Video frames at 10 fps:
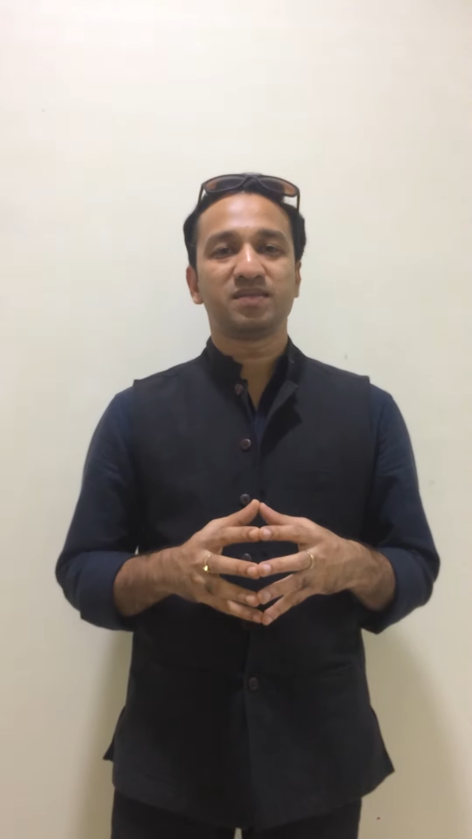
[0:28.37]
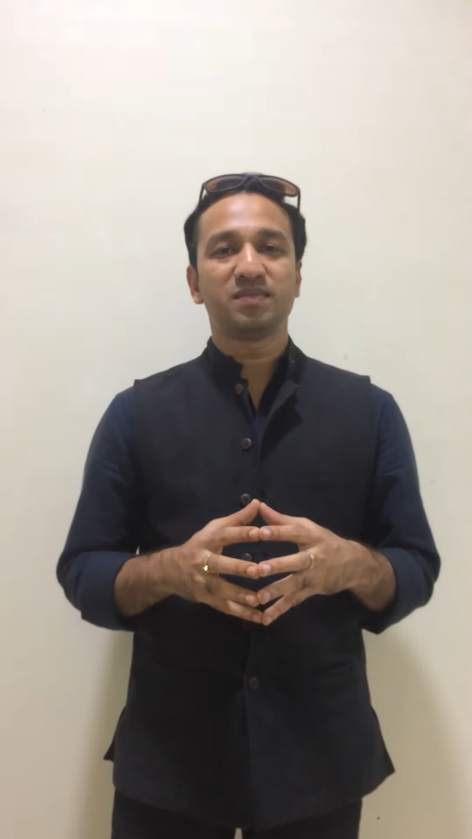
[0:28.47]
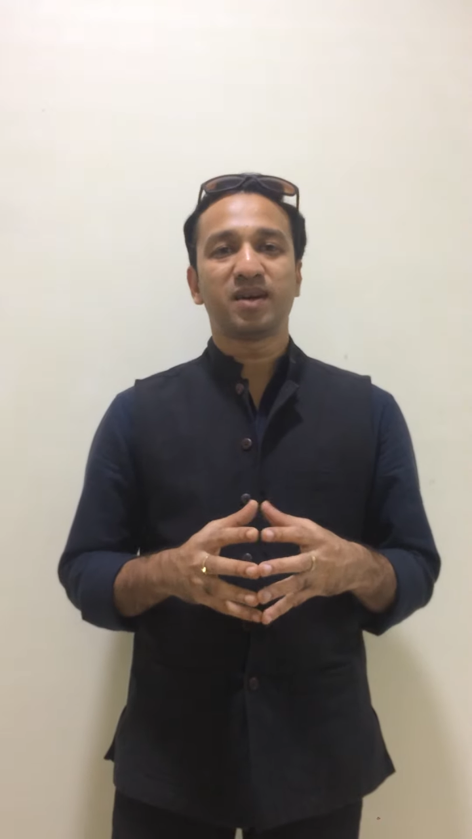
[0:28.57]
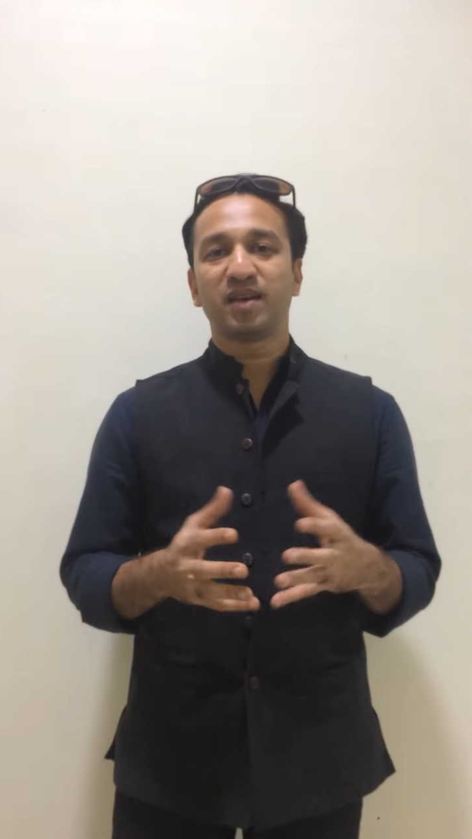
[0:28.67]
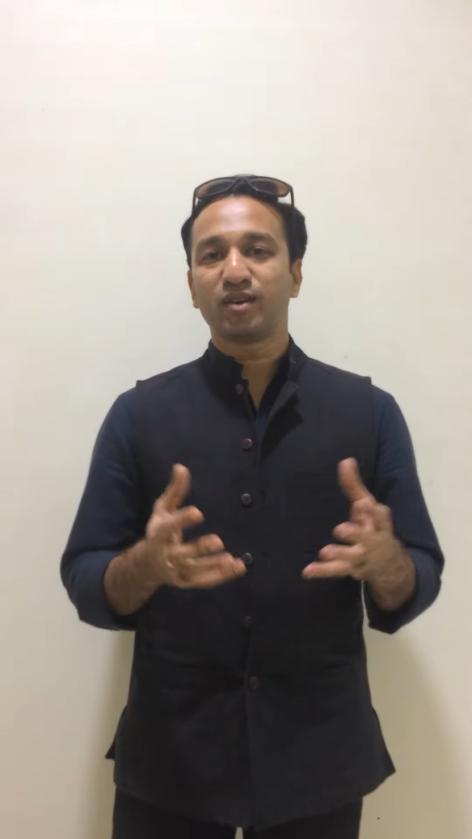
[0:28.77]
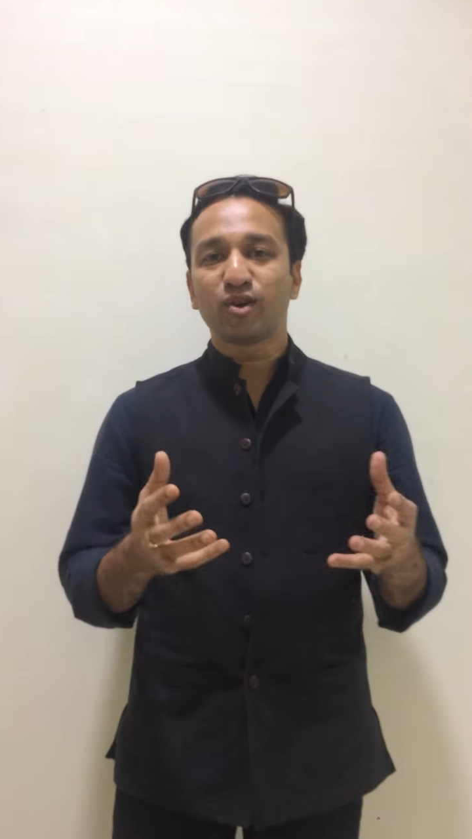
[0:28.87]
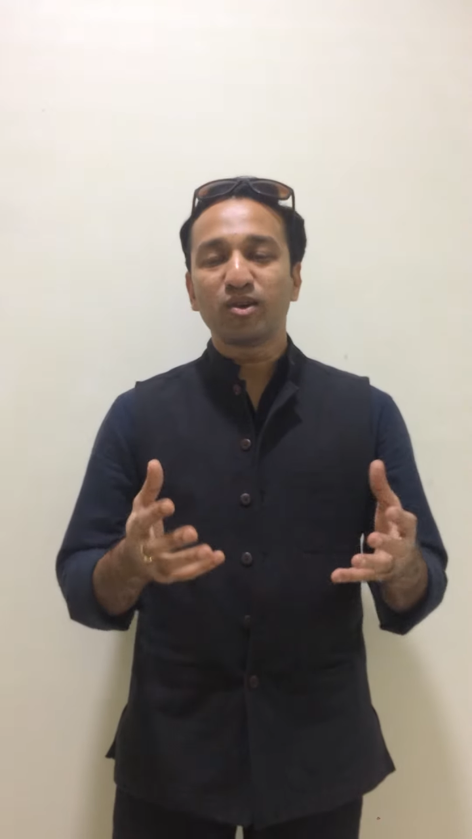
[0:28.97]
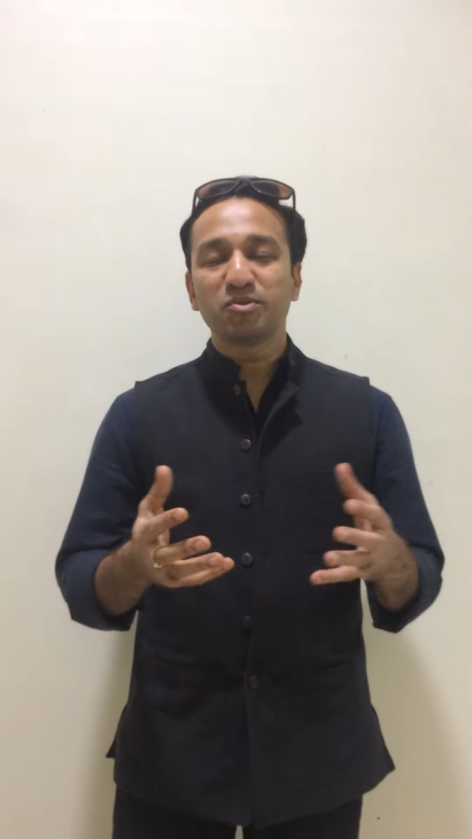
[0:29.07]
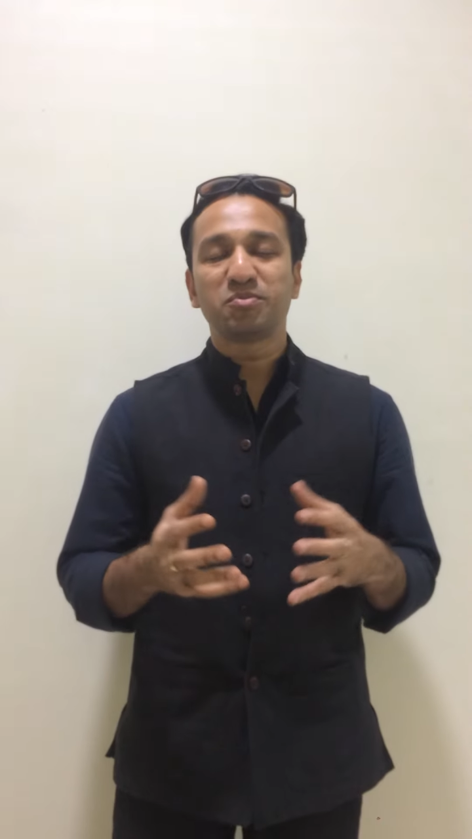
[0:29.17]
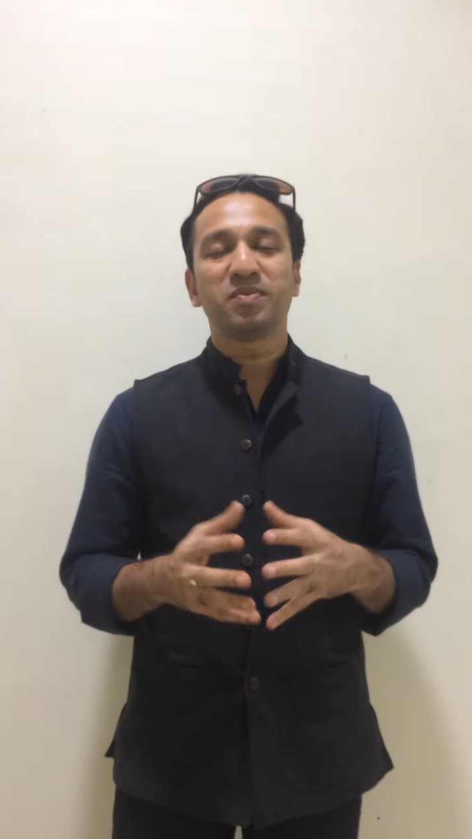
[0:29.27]
my
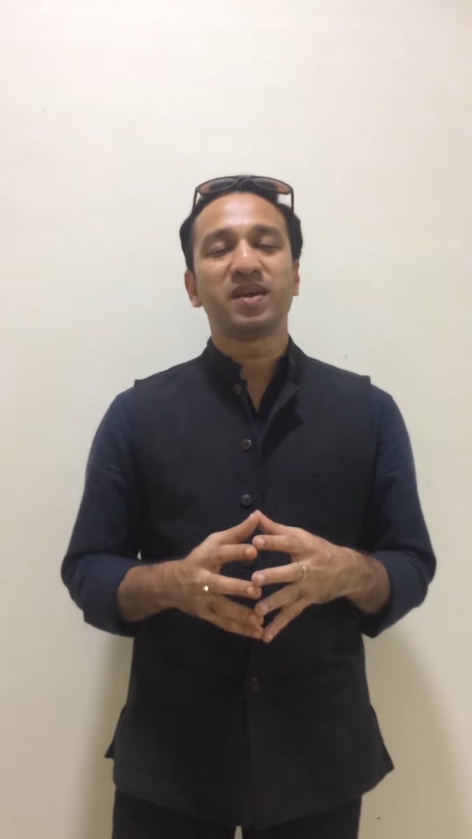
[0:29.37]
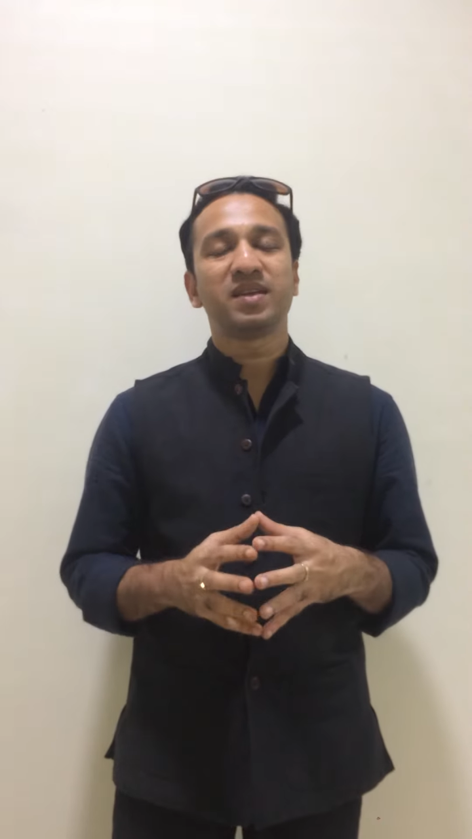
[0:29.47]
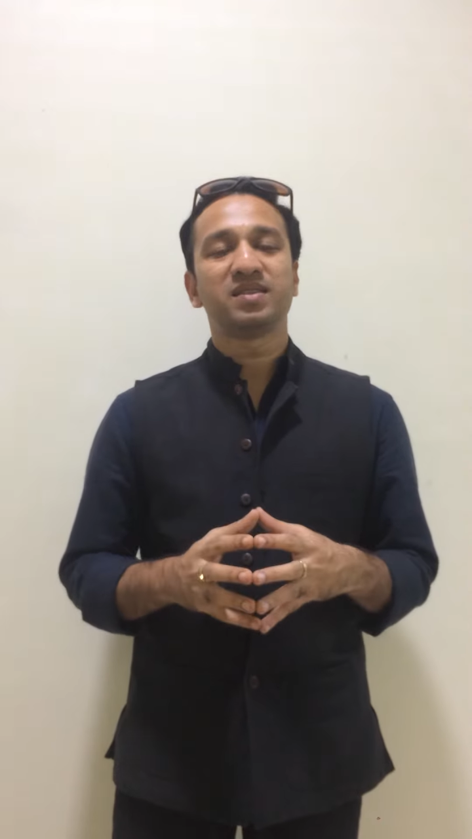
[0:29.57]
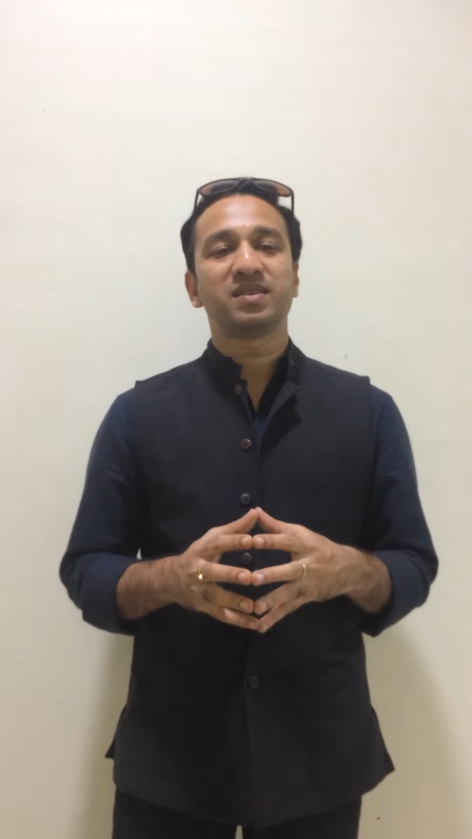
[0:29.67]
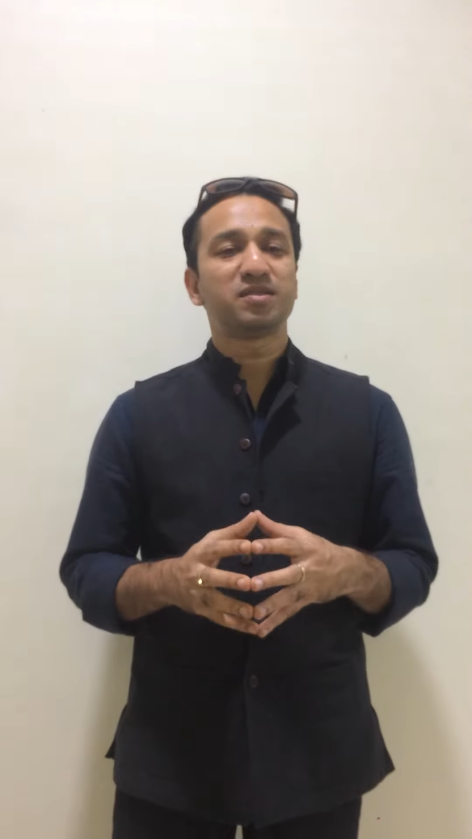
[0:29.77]
college mate.